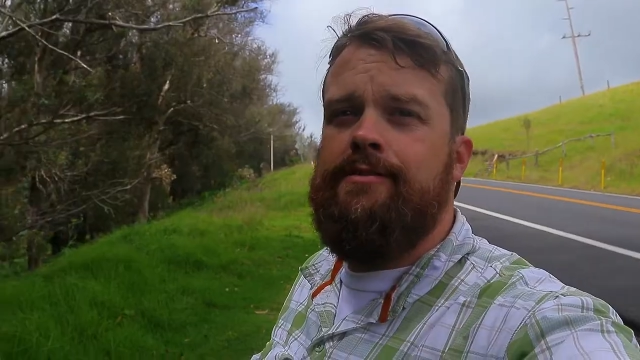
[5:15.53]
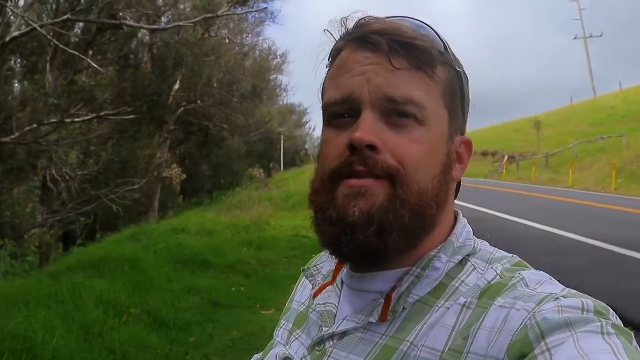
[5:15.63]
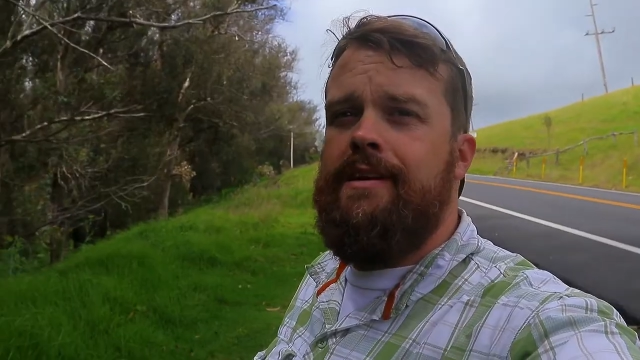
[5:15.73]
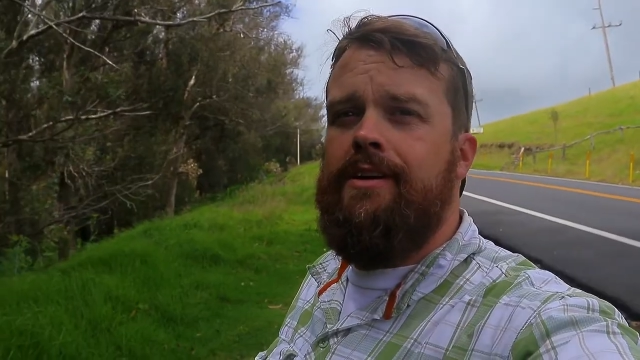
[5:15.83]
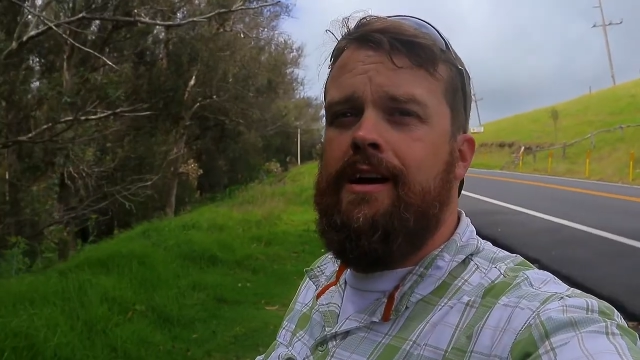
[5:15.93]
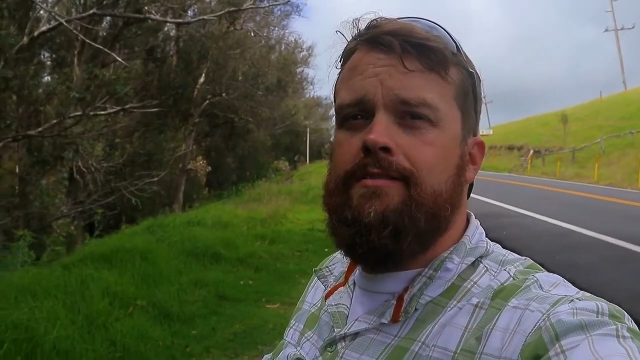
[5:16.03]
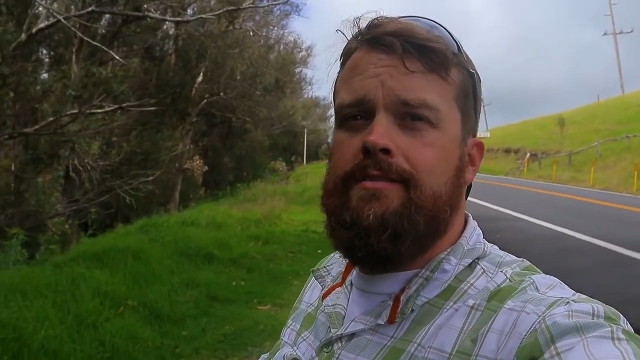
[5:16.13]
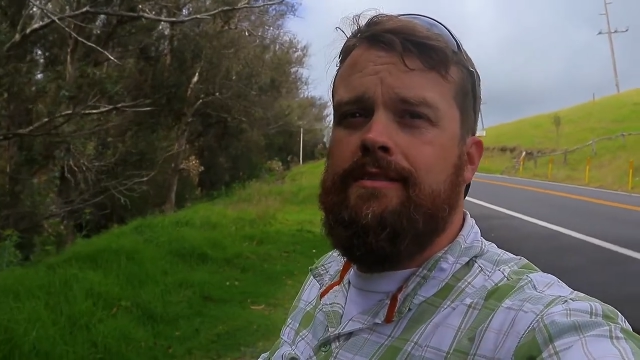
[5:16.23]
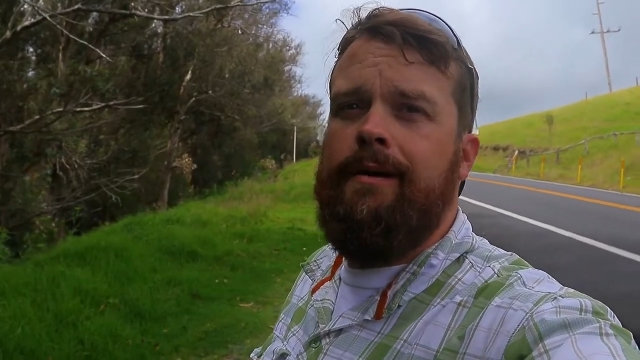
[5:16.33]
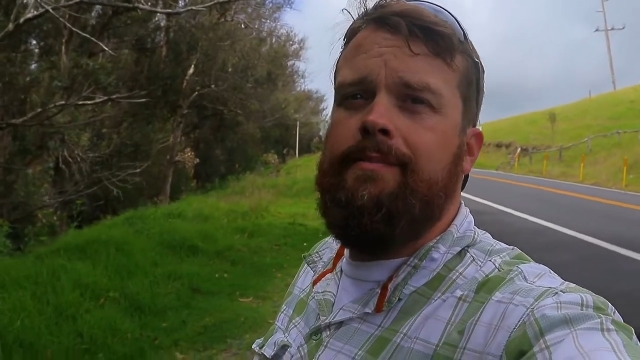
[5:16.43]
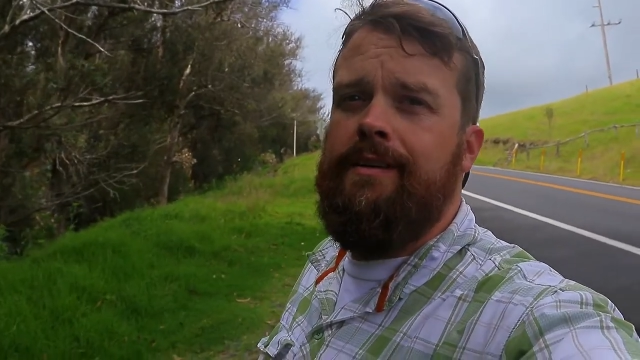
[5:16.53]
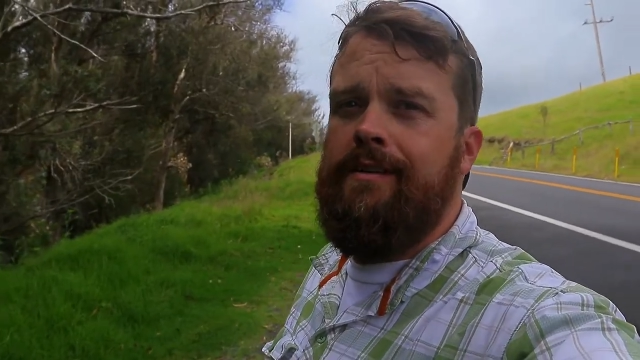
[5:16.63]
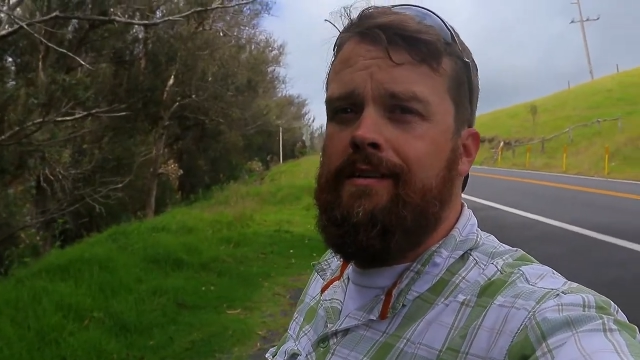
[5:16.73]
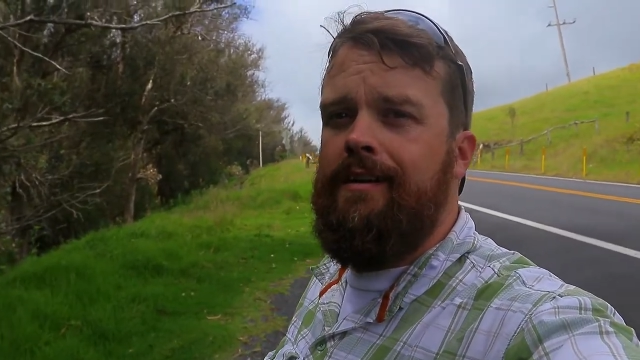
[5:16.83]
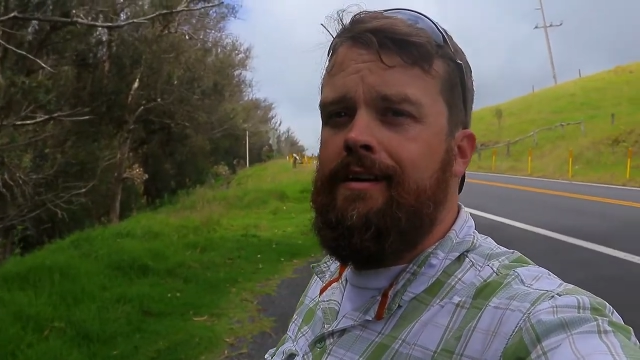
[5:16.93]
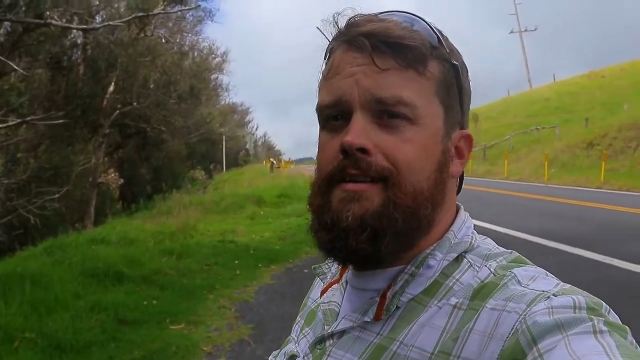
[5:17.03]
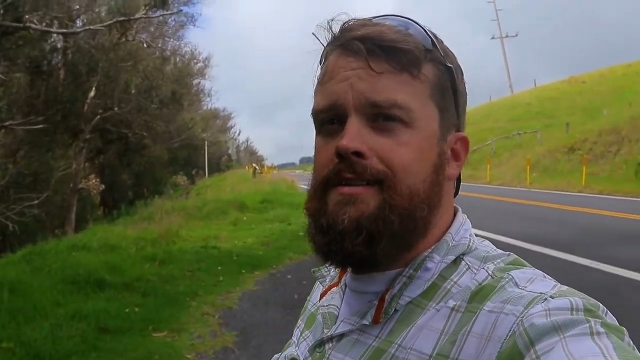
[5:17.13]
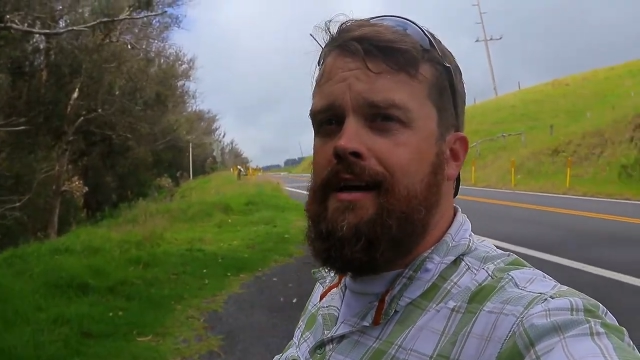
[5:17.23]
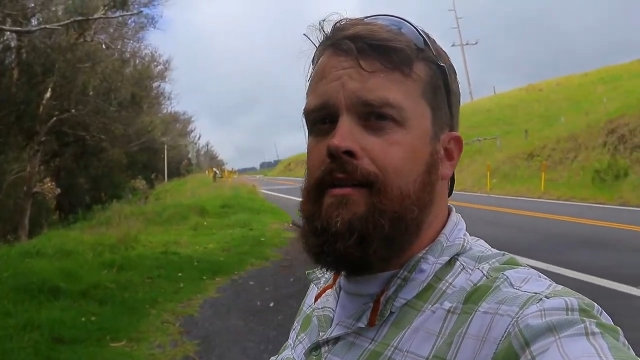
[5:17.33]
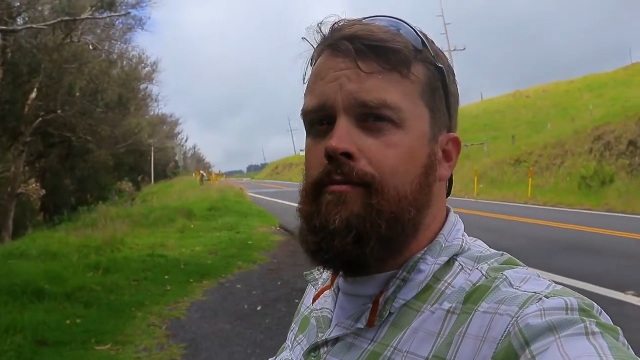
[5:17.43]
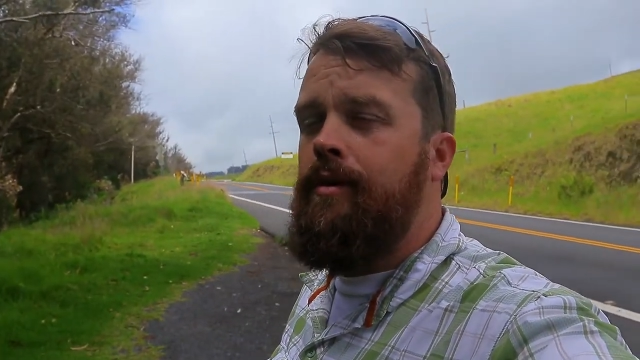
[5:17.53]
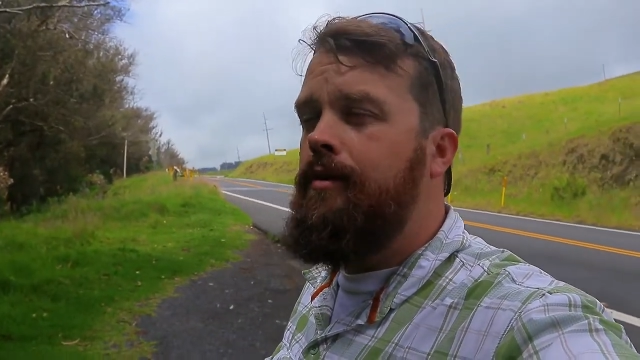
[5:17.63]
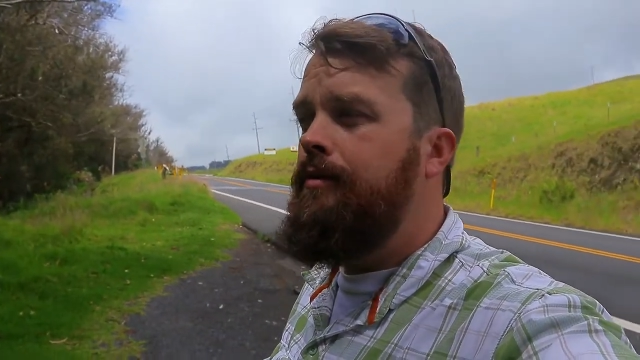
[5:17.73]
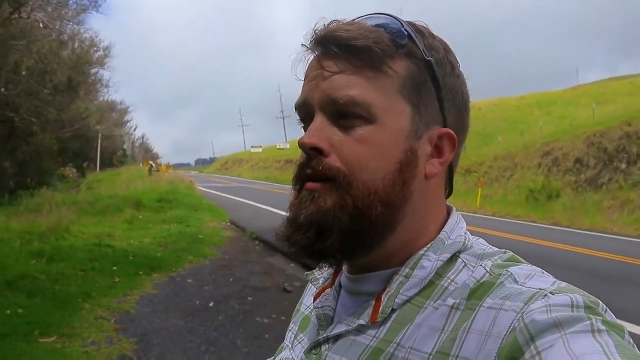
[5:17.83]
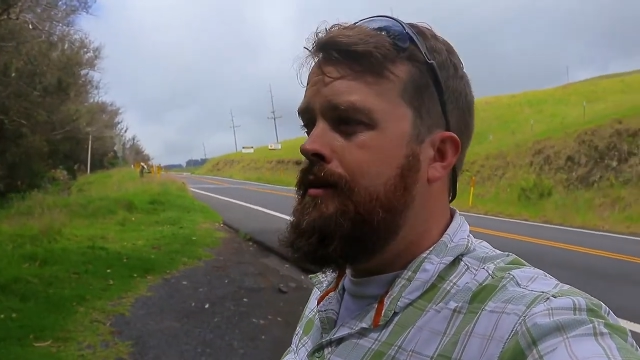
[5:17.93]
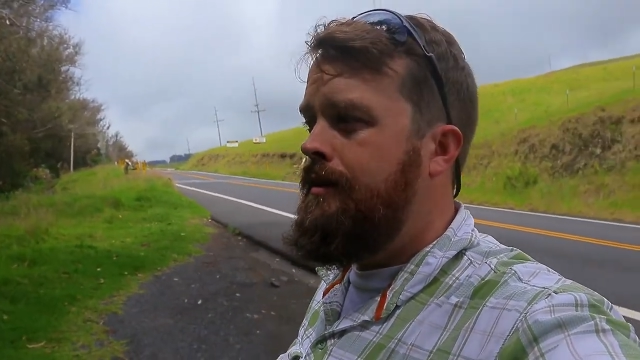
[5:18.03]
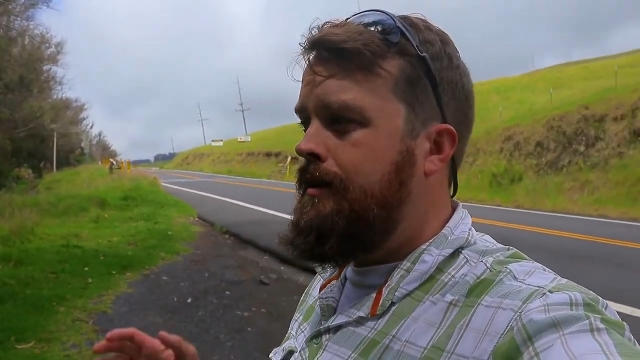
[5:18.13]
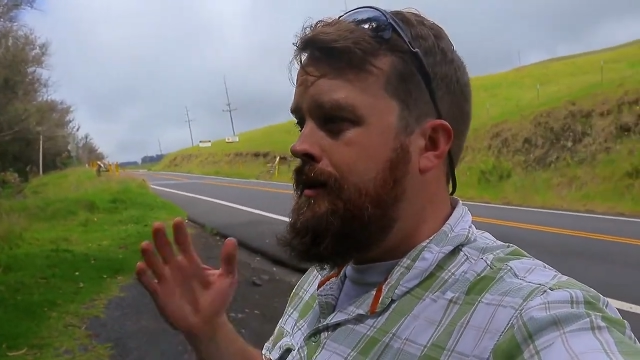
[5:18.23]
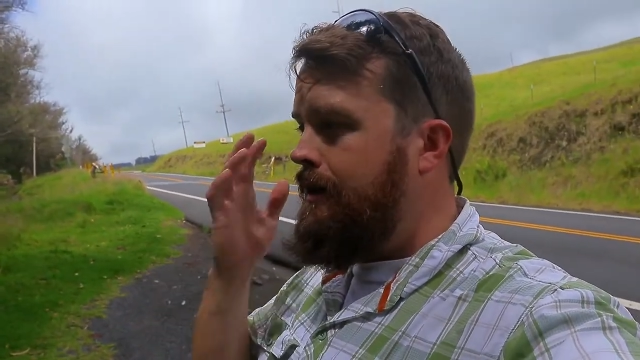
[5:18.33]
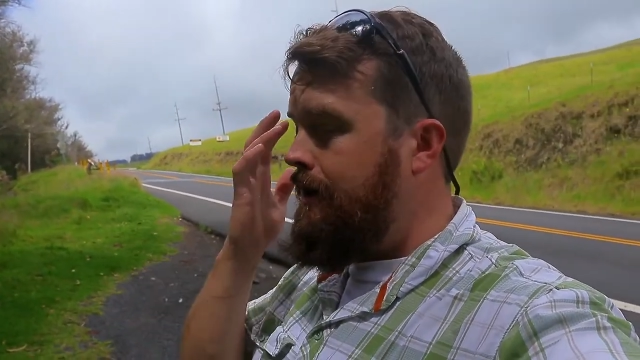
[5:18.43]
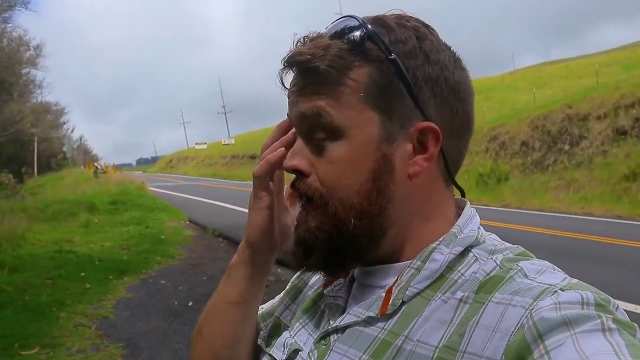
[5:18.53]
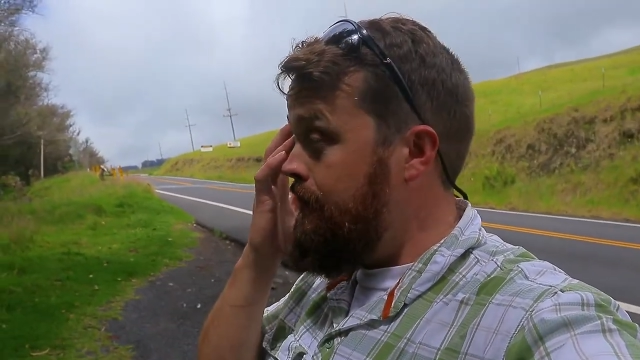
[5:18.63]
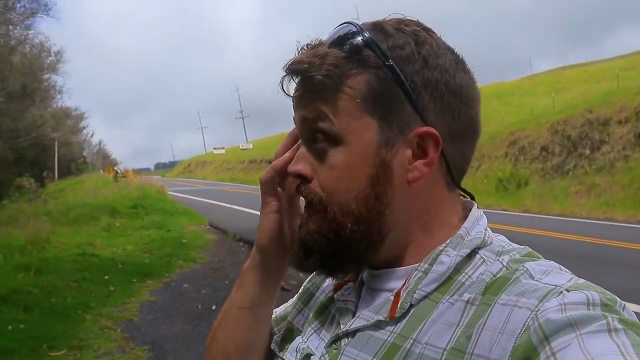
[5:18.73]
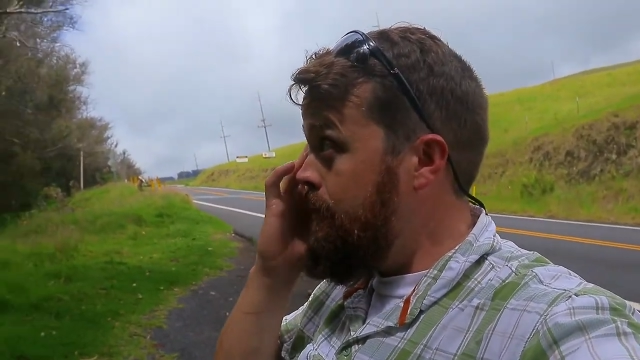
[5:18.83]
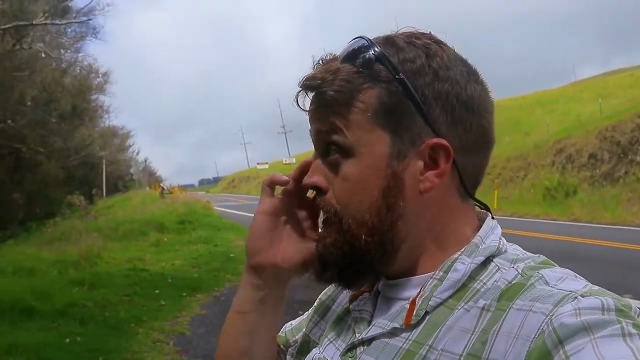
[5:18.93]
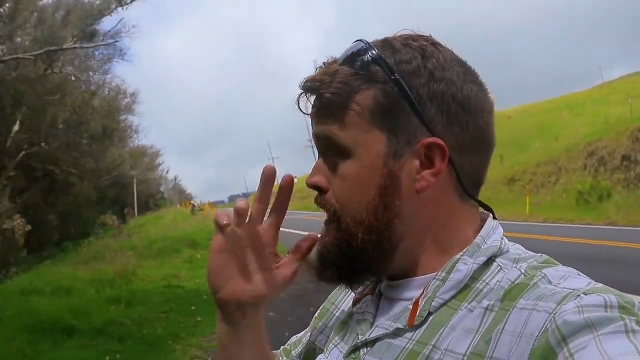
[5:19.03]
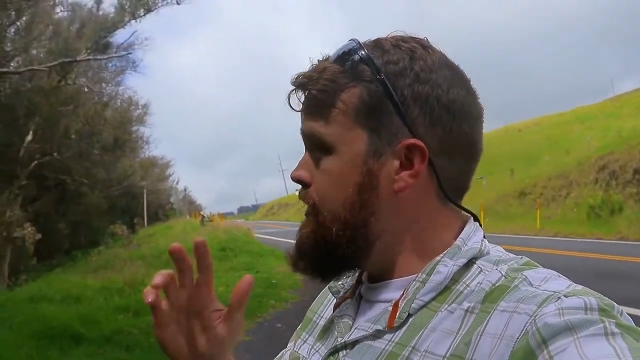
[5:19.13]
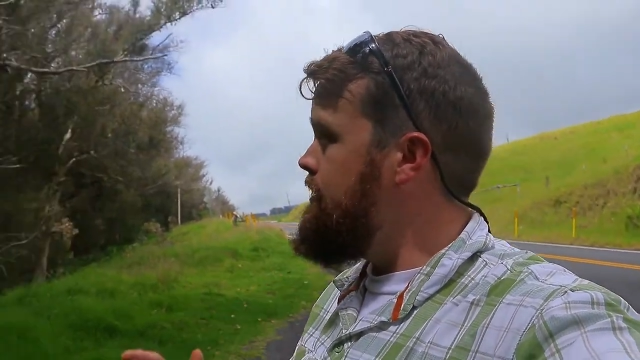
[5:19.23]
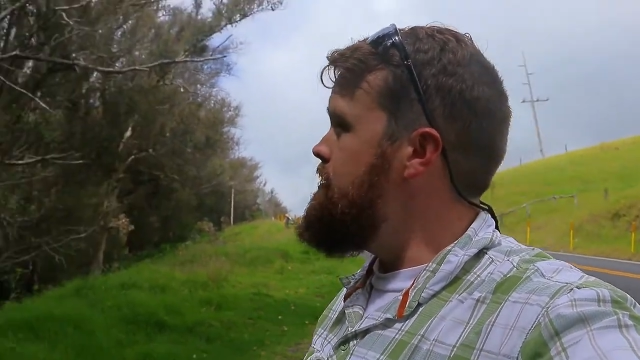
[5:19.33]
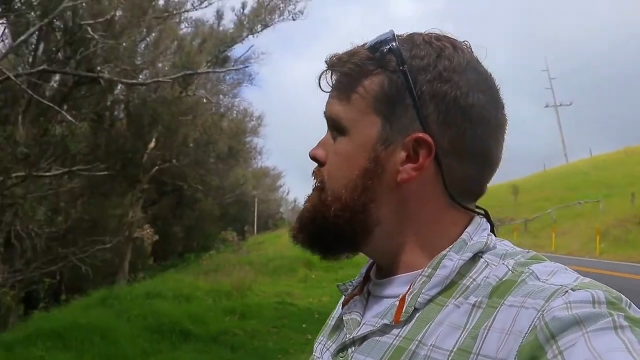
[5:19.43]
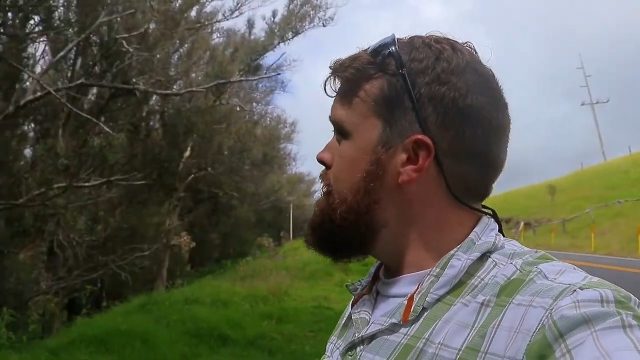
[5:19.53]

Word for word: So Dave and I just stopped here on the side of the road, looking at these